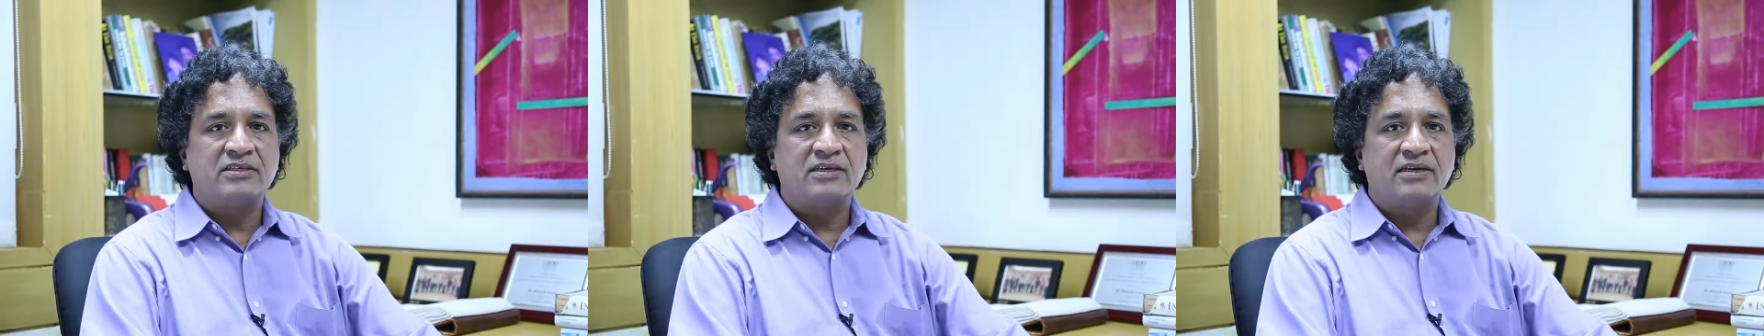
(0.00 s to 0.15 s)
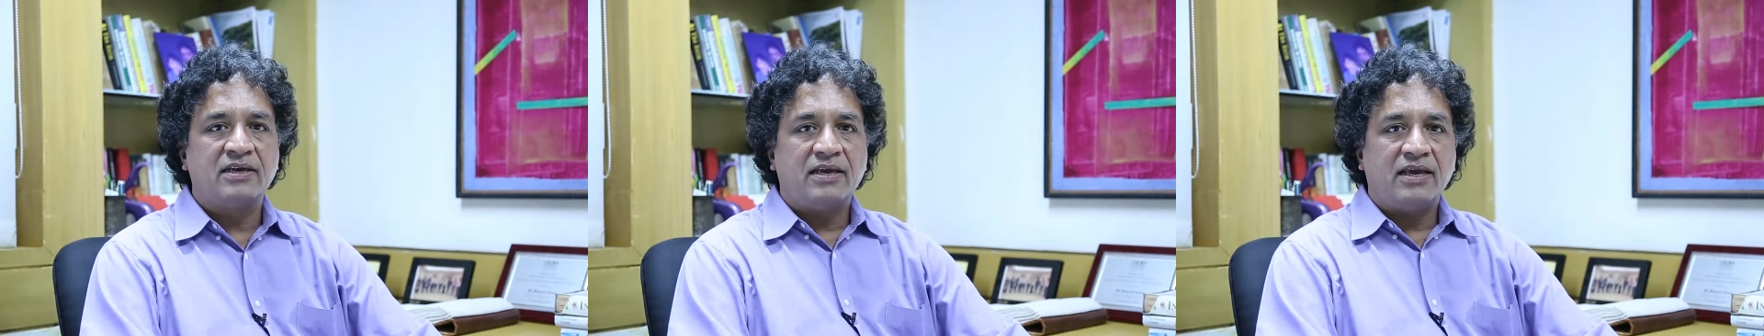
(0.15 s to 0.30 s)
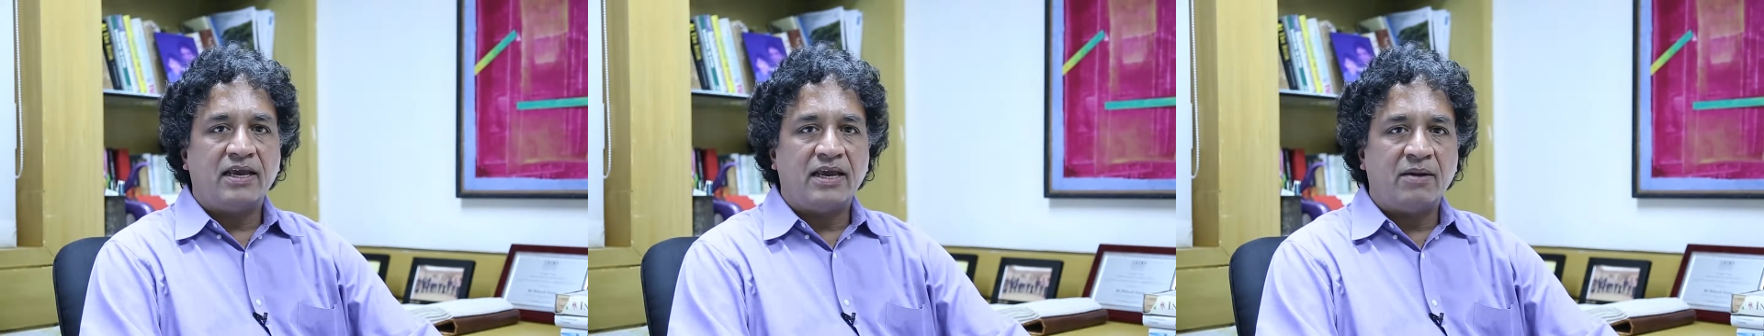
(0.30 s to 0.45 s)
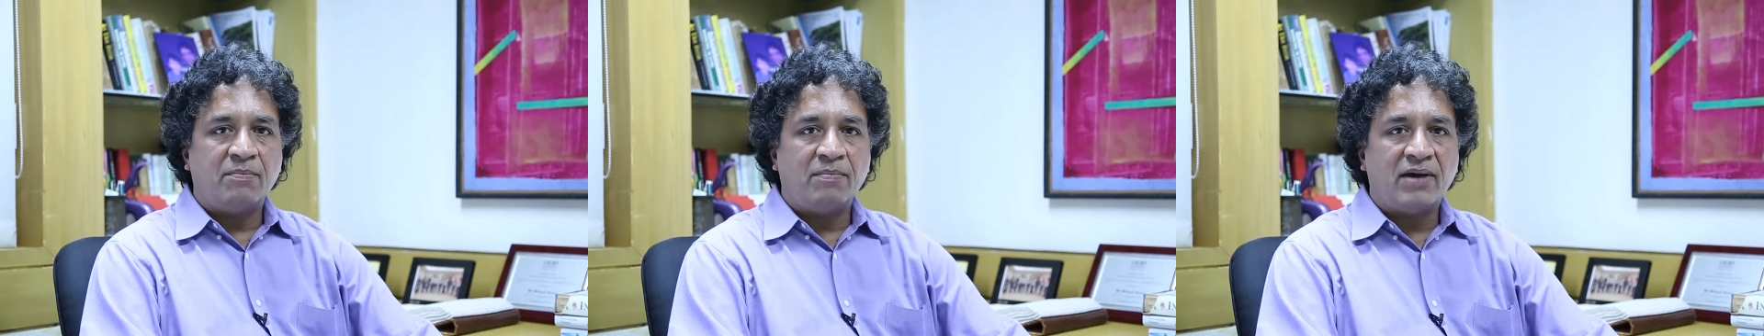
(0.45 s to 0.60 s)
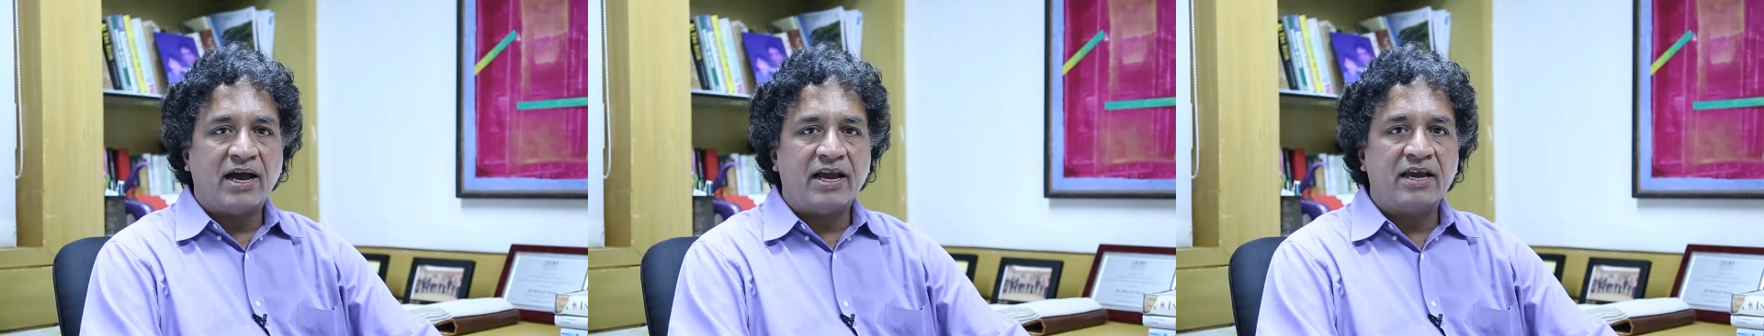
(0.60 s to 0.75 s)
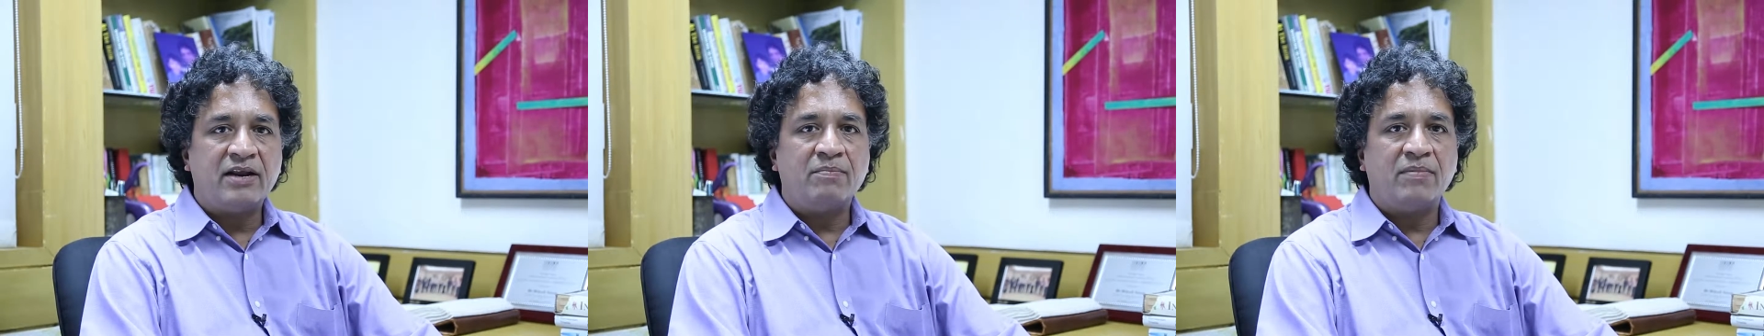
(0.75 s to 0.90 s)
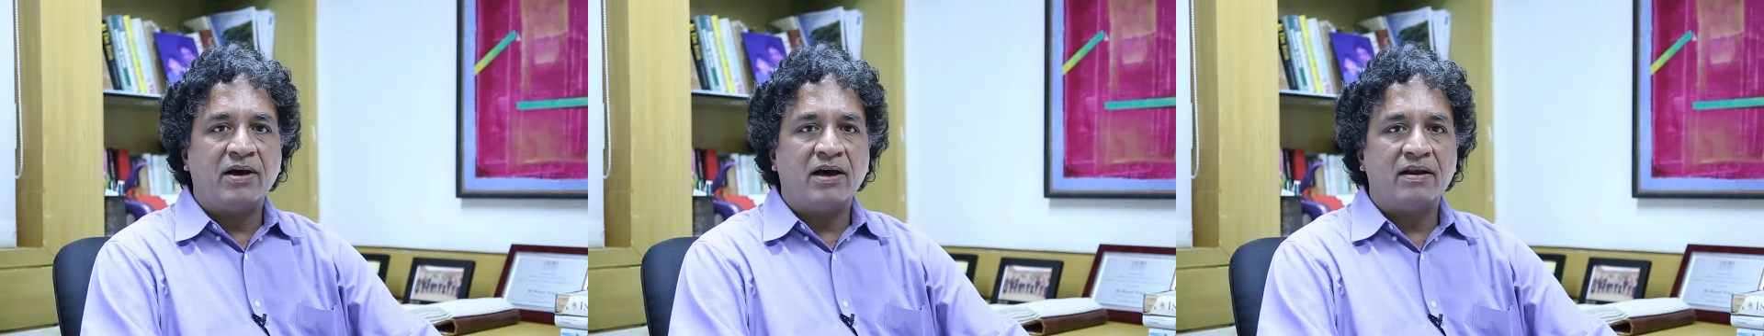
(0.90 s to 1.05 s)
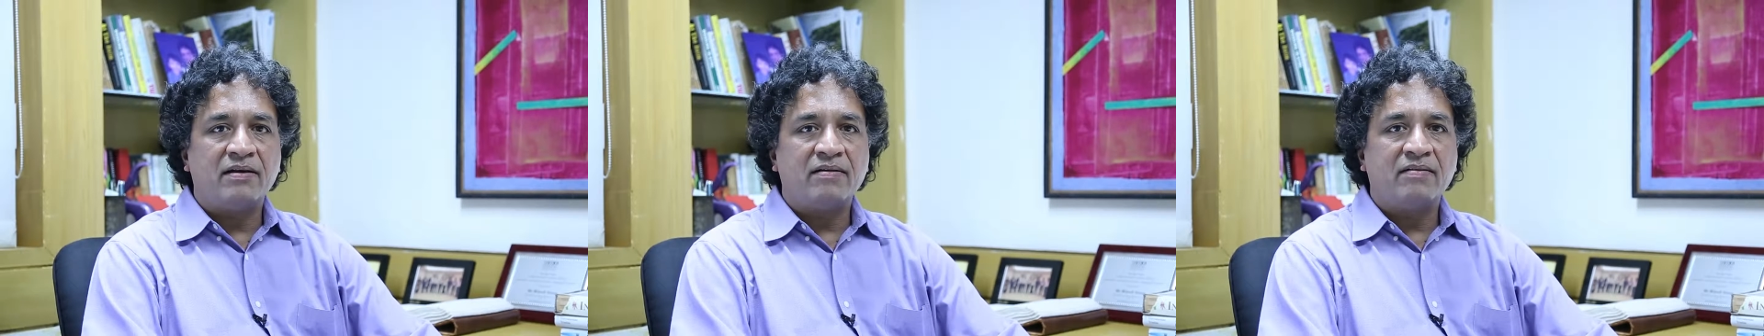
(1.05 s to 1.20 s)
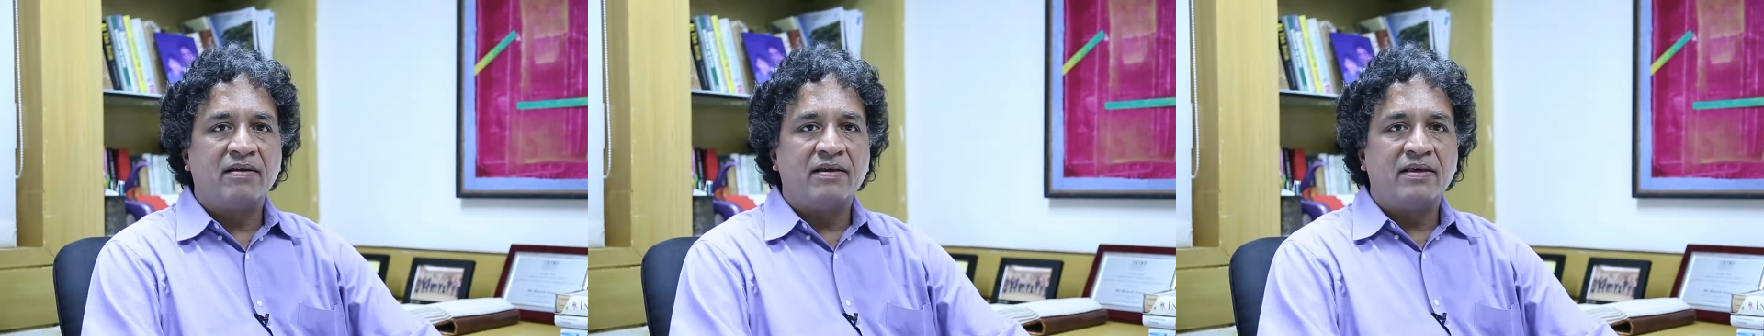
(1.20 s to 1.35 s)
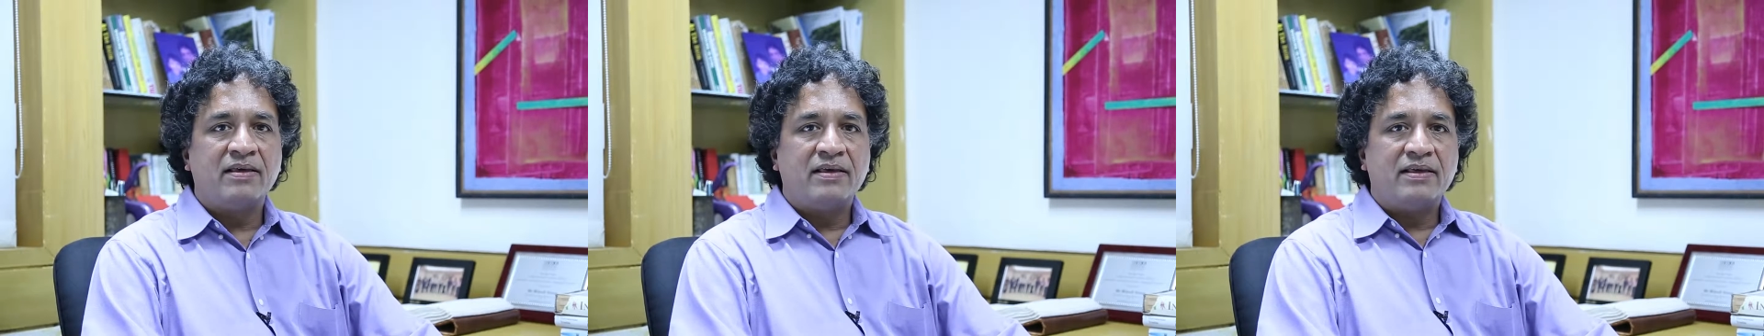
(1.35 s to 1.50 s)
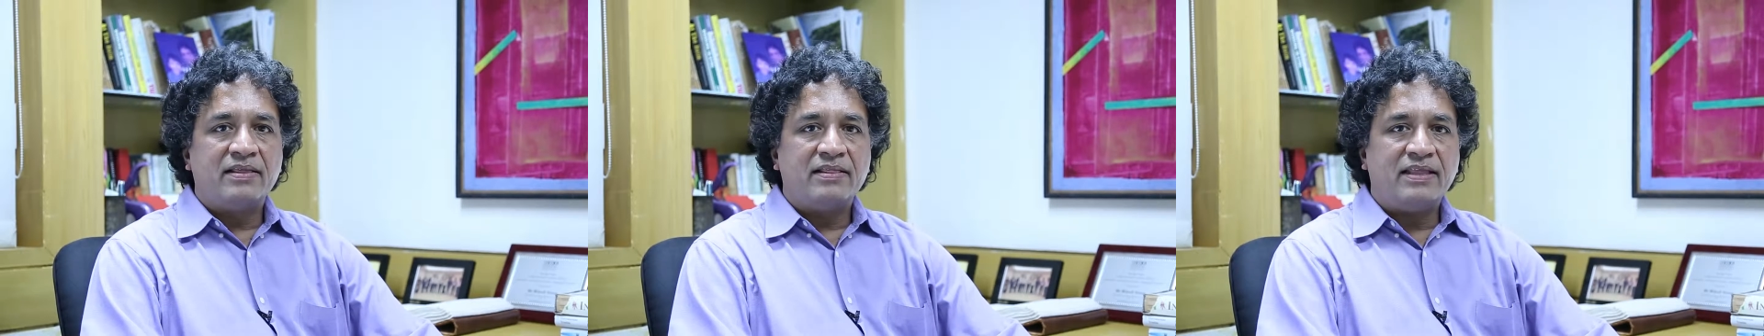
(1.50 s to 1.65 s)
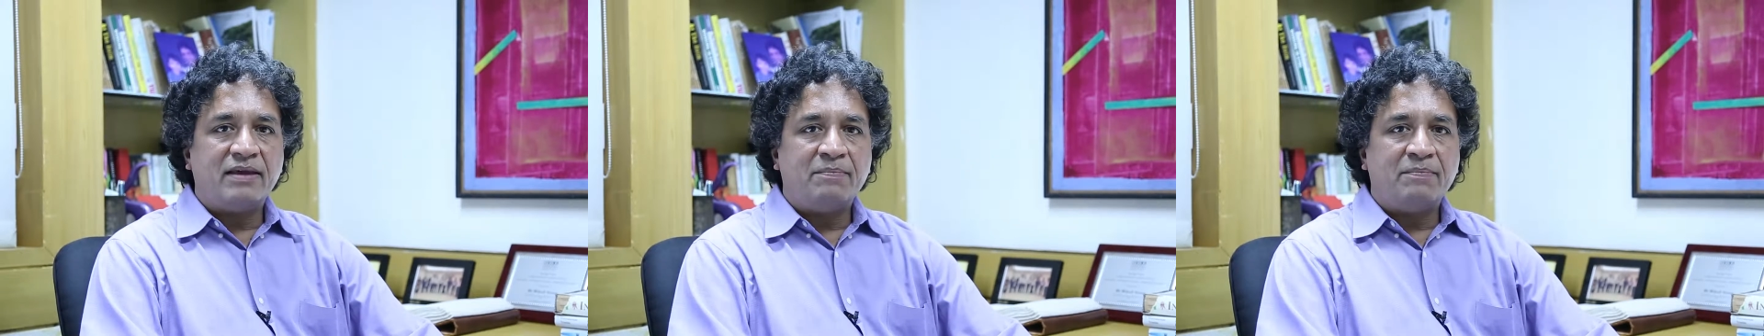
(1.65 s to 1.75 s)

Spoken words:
in Myanmar,